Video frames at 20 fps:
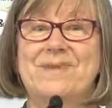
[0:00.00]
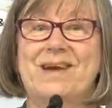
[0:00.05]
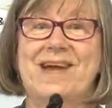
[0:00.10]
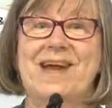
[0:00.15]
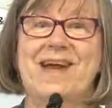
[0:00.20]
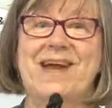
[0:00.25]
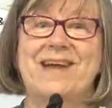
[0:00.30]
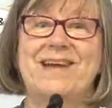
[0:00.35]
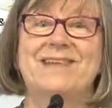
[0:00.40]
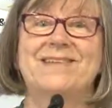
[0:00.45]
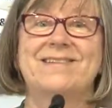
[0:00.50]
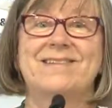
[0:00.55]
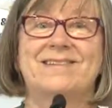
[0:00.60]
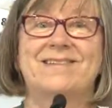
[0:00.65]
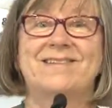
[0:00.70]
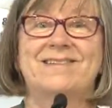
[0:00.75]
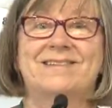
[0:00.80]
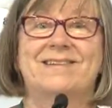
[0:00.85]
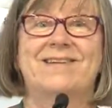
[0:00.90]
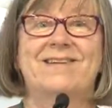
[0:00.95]

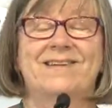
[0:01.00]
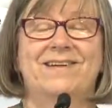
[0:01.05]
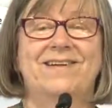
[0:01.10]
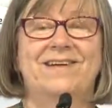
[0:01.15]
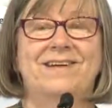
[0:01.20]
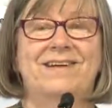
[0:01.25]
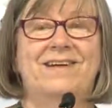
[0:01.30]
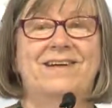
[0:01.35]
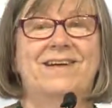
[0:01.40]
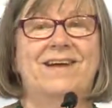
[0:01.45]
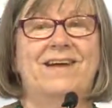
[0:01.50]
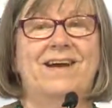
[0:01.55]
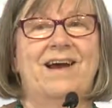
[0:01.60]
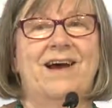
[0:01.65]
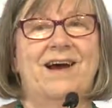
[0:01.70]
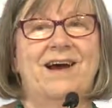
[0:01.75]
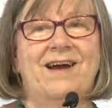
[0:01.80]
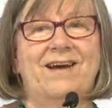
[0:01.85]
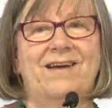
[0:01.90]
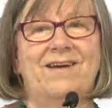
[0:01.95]
hands
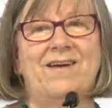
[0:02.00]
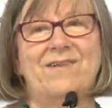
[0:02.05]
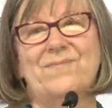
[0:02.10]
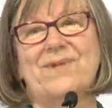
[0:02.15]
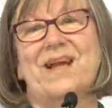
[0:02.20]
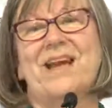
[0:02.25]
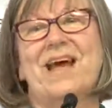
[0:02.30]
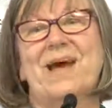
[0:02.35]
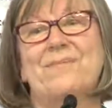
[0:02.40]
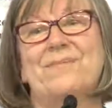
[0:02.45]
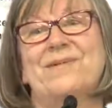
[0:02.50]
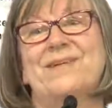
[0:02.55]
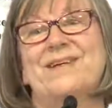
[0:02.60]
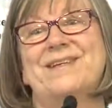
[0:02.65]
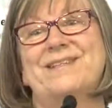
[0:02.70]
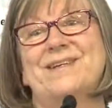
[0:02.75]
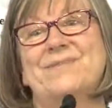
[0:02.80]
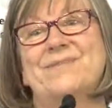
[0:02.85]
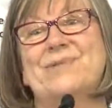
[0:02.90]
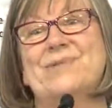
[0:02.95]
on my lap
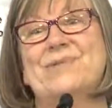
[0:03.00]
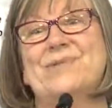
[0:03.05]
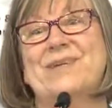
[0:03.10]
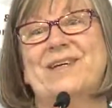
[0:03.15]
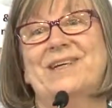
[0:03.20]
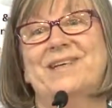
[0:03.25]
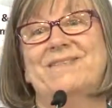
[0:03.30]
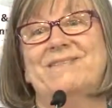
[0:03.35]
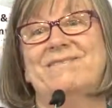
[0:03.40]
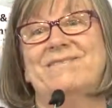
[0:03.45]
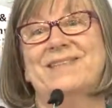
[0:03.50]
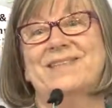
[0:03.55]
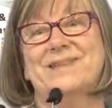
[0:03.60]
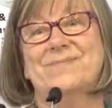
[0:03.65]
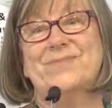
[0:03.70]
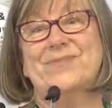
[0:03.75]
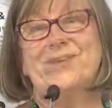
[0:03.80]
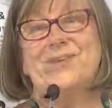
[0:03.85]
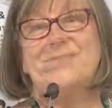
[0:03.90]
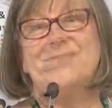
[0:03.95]
as I'm talking
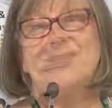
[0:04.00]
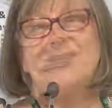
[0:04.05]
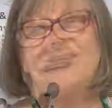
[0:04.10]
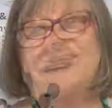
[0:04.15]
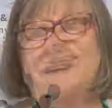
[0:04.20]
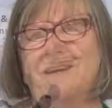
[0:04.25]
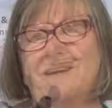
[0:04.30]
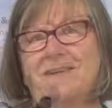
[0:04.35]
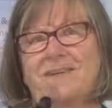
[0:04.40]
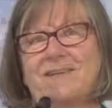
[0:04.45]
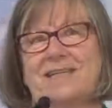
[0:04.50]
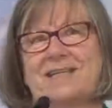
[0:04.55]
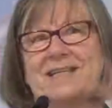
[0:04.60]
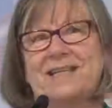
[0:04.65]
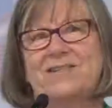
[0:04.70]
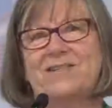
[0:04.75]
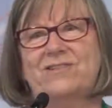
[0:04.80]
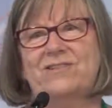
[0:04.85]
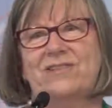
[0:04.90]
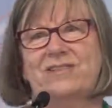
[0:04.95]
sometimes, because I
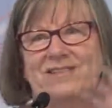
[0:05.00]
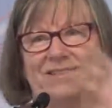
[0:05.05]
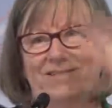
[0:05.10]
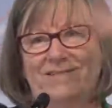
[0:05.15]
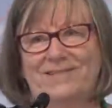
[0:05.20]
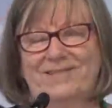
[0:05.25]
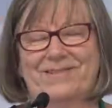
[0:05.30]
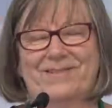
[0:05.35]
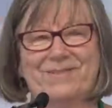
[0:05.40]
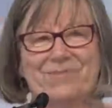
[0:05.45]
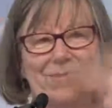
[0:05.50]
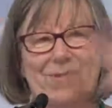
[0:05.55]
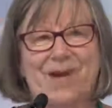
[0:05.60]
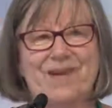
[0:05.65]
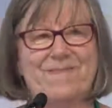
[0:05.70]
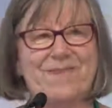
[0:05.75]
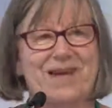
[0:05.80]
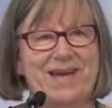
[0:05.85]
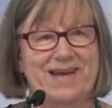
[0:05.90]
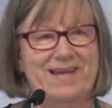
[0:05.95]
tend to just
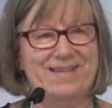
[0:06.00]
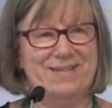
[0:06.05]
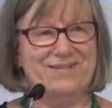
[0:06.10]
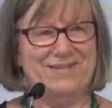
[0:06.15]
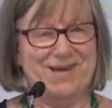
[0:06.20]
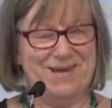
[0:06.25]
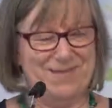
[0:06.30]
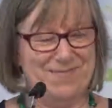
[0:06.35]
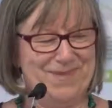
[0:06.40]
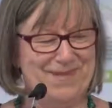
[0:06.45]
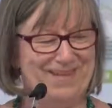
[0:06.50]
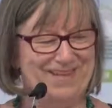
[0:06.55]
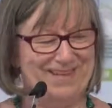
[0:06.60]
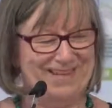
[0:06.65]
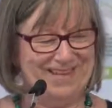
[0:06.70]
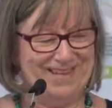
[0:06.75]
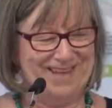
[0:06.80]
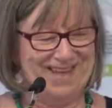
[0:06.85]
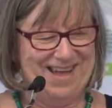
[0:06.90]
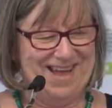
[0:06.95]
wave my hands around a bit.
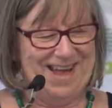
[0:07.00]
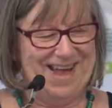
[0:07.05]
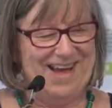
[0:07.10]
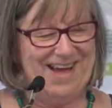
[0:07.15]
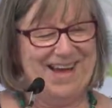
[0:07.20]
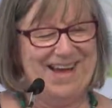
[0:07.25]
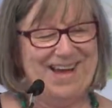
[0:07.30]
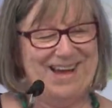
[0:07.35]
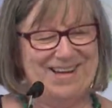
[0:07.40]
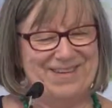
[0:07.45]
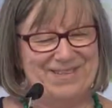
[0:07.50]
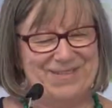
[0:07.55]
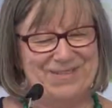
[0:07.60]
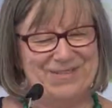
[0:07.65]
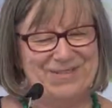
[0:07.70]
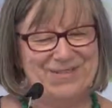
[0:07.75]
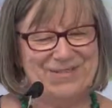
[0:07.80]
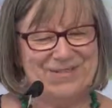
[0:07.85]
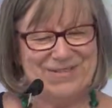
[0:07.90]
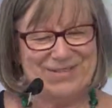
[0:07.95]

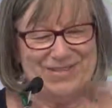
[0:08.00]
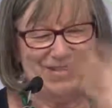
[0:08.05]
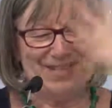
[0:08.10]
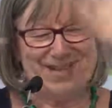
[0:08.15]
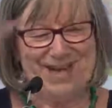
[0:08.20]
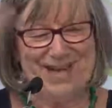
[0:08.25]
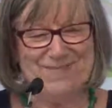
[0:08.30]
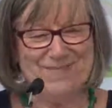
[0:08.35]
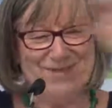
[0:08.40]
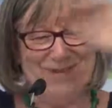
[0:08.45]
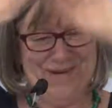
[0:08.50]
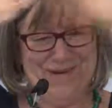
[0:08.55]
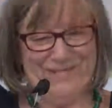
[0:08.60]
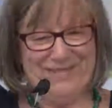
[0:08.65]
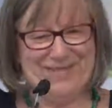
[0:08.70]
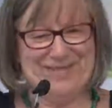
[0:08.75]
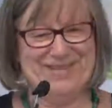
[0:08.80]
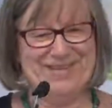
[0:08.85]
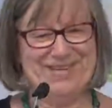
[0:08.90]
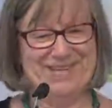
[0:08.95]
Students used to take me off.